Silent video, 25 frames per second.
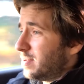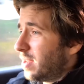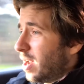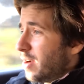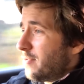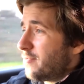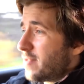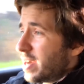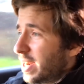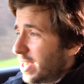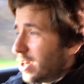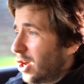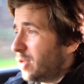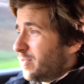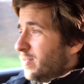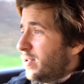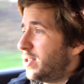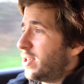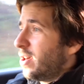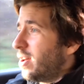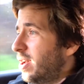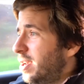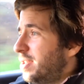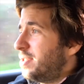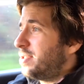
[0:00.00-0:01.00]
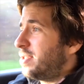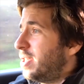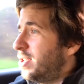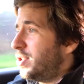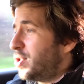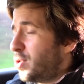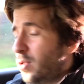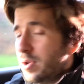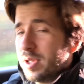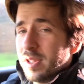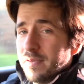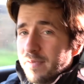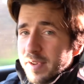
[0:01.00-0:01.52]
I really hope you guys
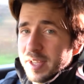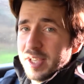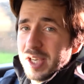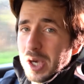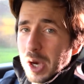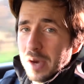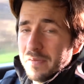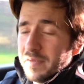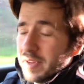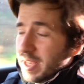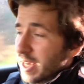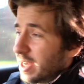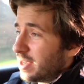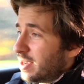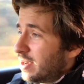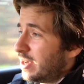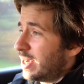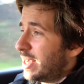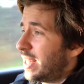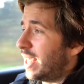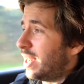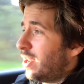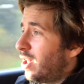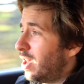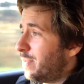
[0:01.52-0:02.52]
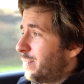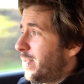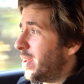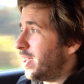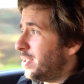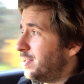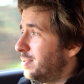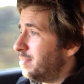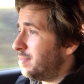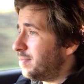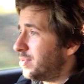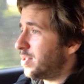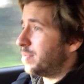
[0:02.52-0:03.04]
enjoyed the video. If you did, hit that like
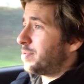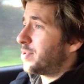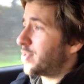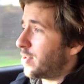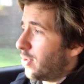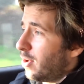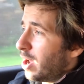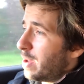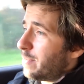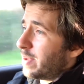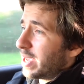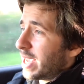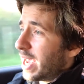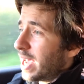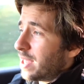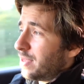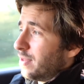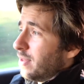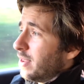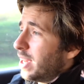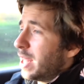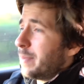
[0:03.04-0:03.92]
button, subscribe again.